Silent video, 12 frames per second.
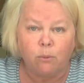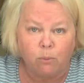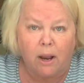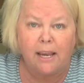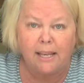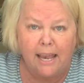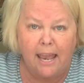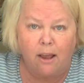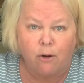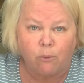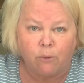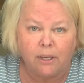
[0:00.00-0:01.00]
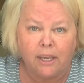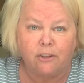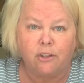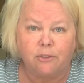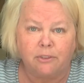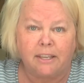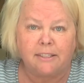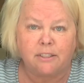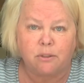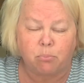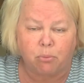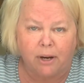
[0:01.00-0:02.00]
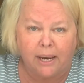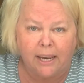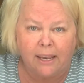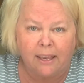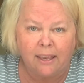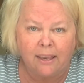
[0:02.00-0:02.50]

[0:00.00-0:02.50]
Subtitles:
right now. Can you say spring?